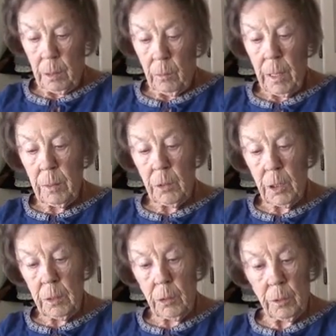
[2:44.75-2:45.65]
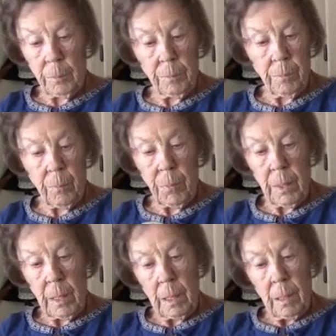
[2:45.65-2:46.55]
Ground ginger
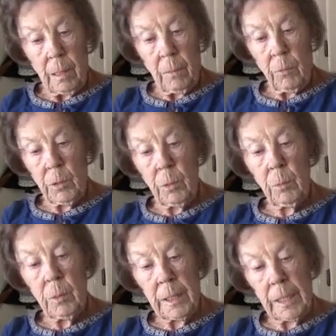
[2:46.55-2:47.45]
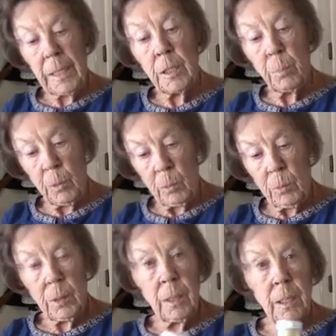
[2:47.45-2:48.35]
for 2
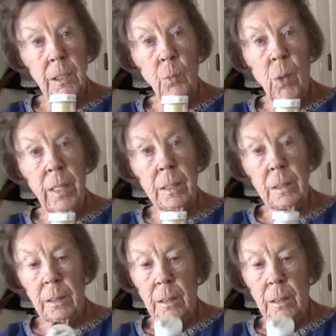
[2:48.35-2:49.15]
teaspoons has 1.